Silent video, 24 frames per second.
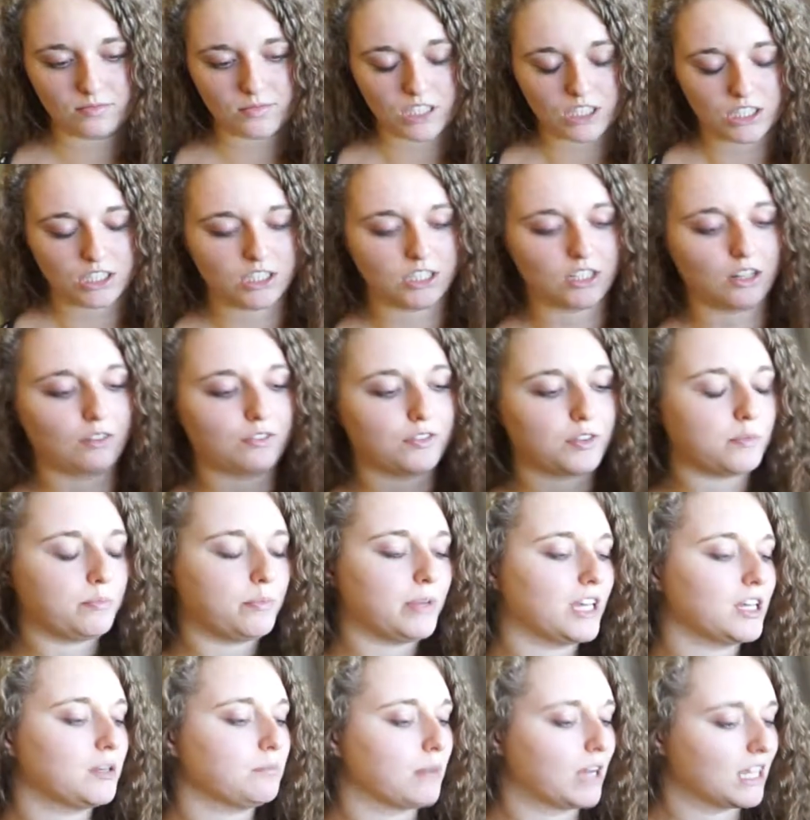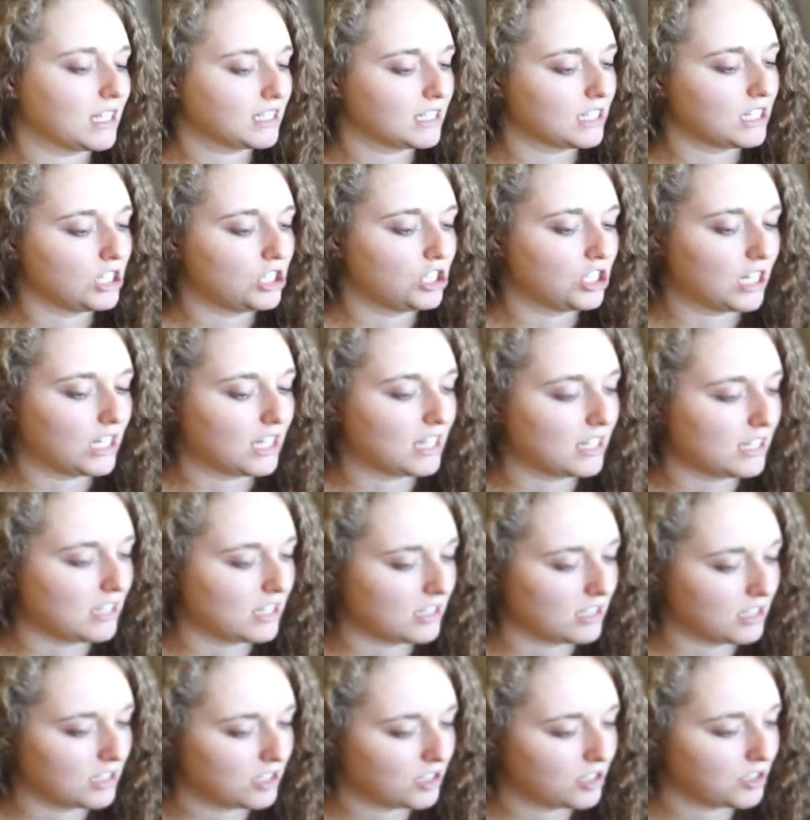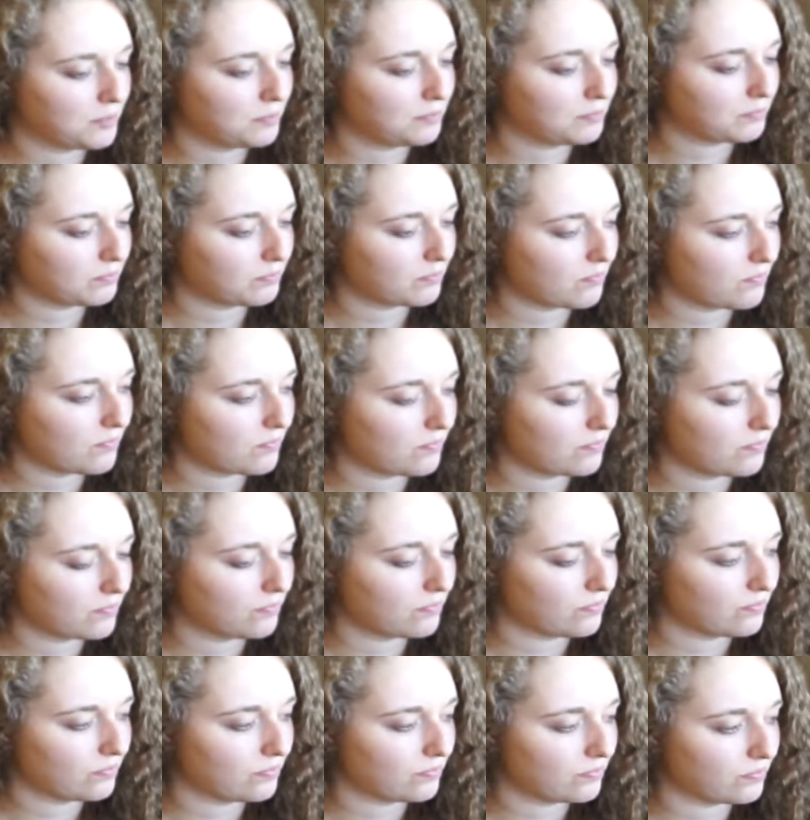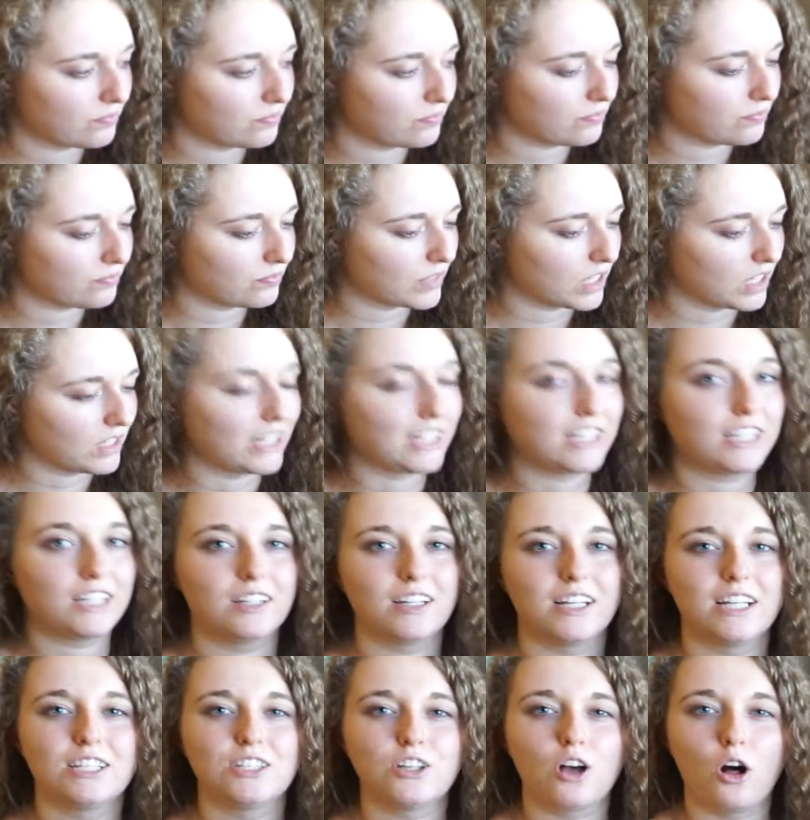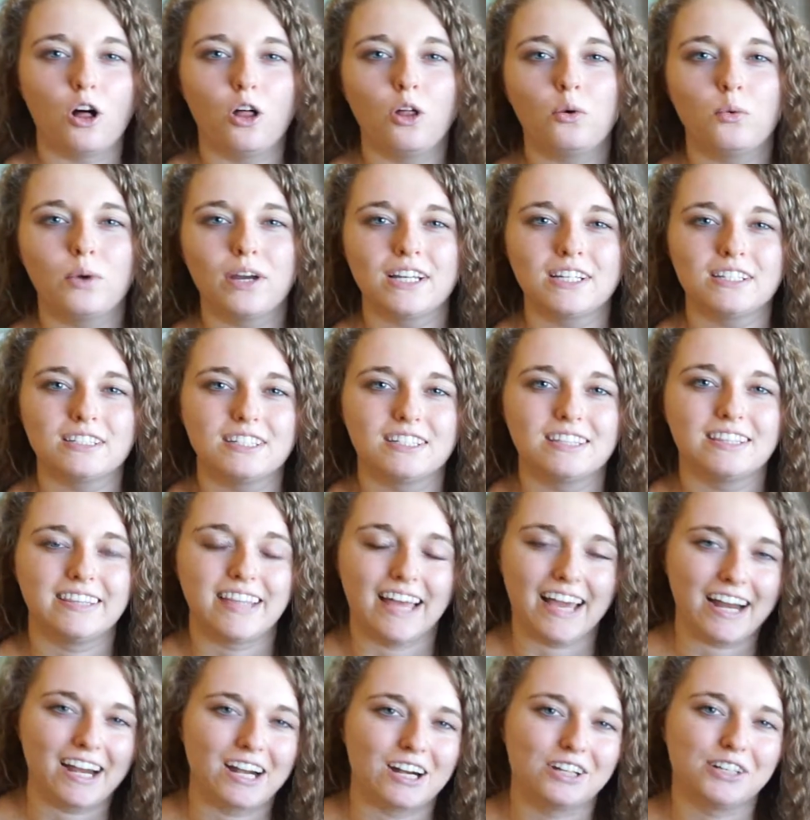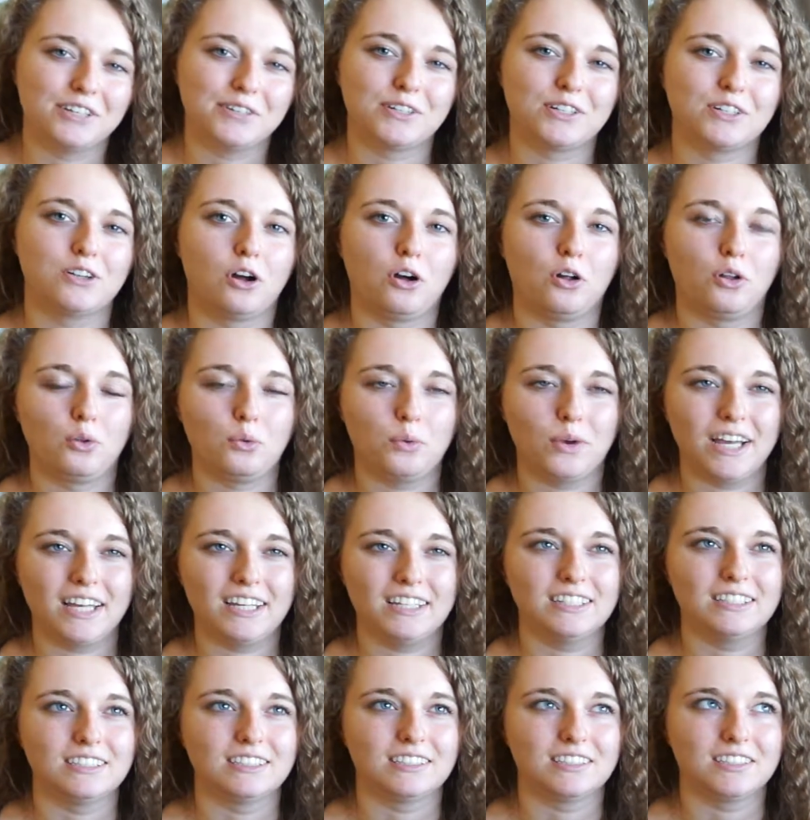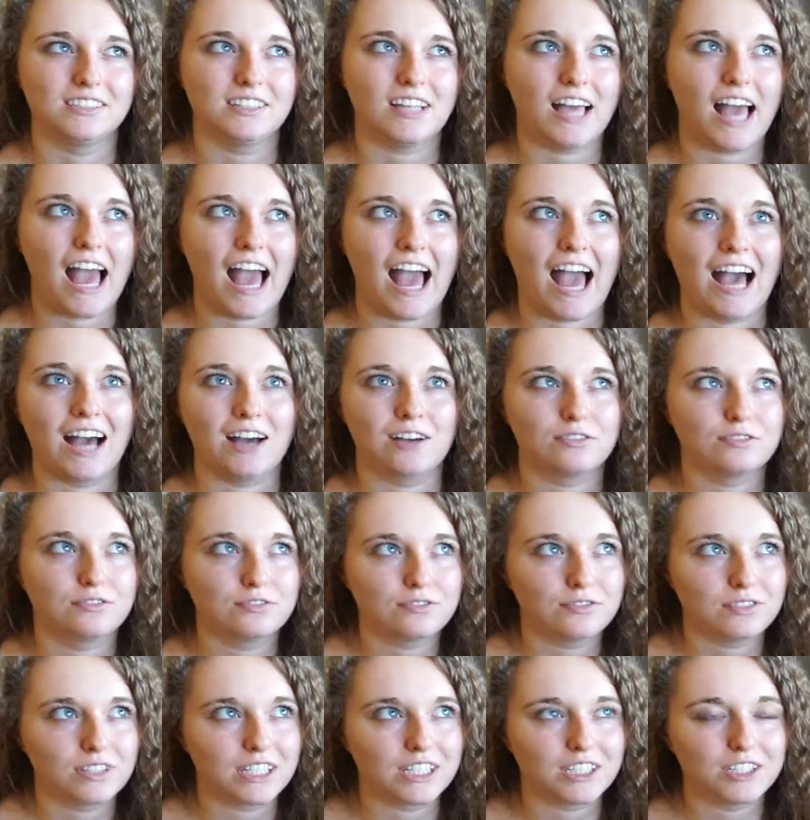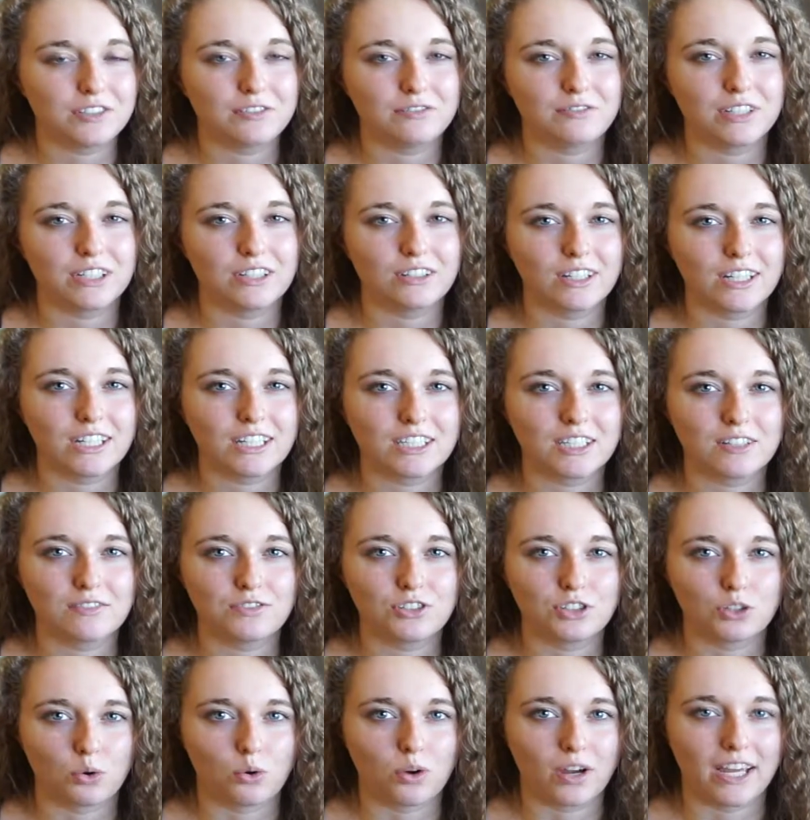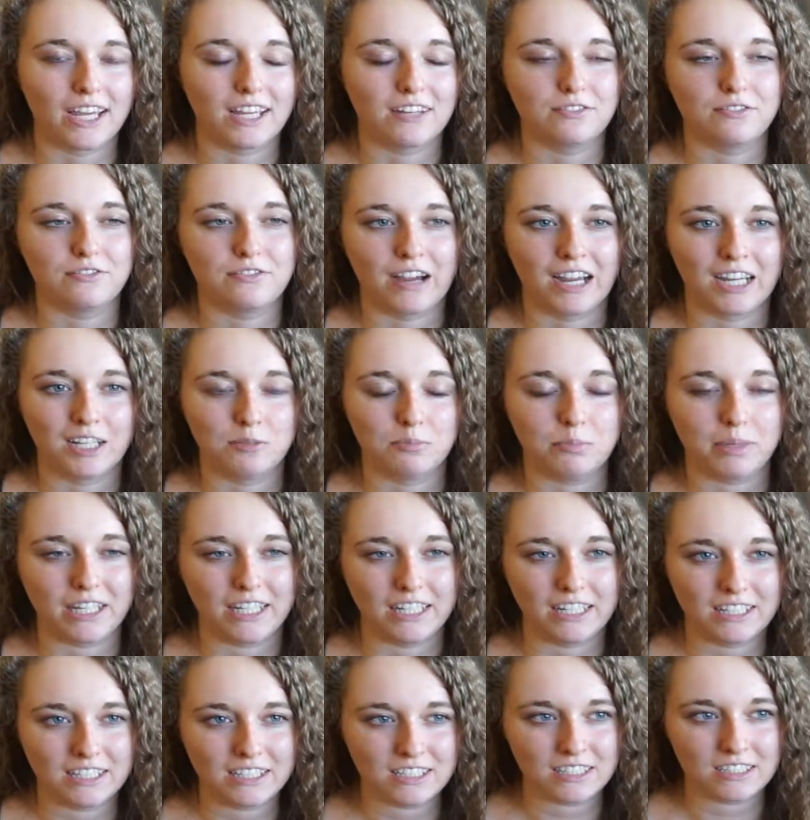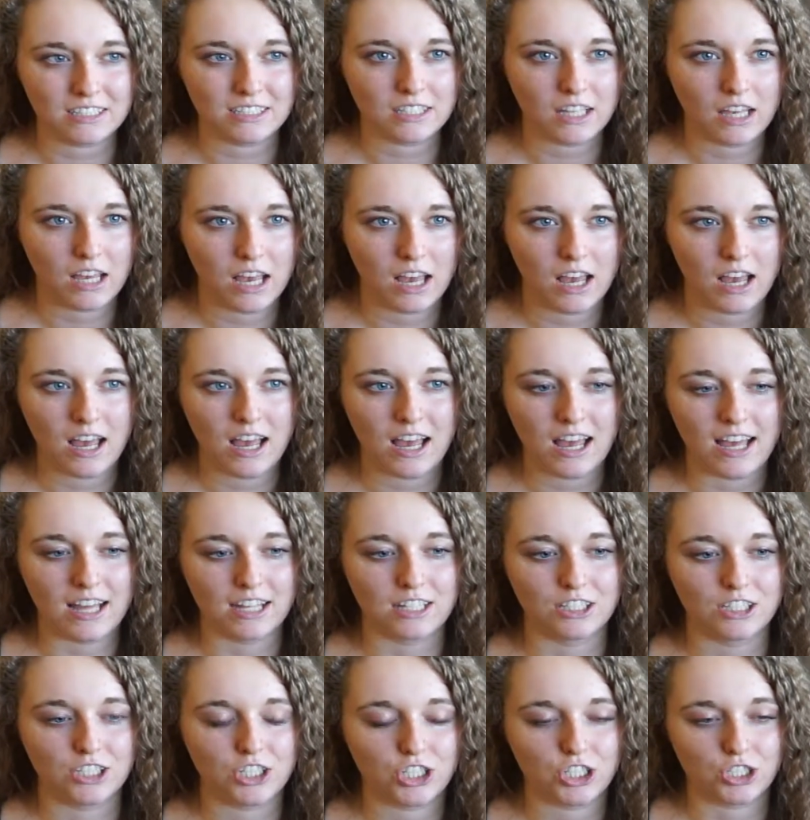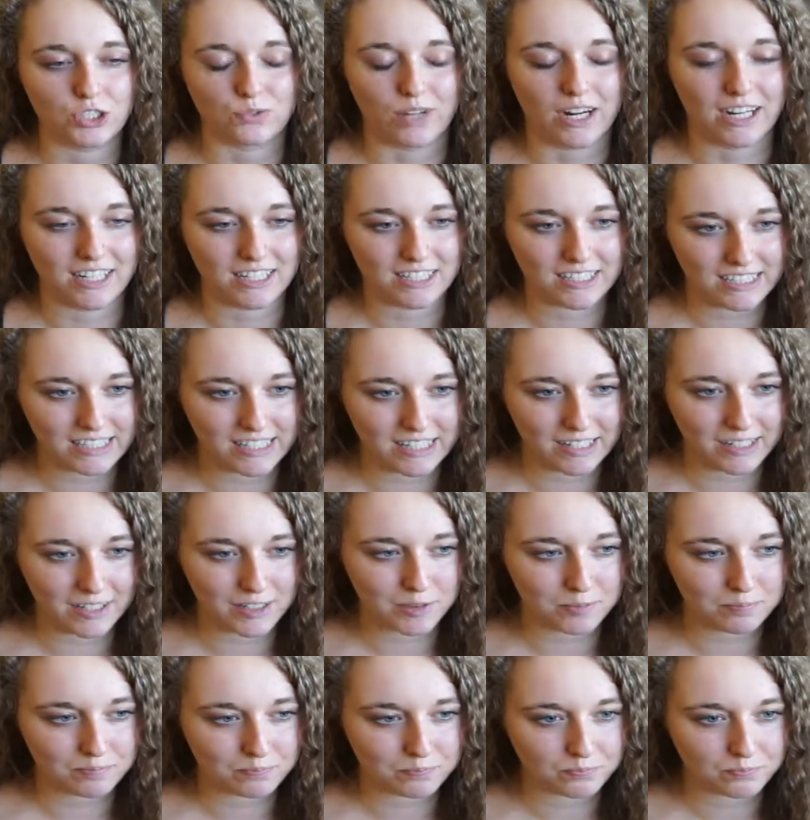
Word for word: So, the big message is like it's always there you can always have these feelings of joy and find peace and serenity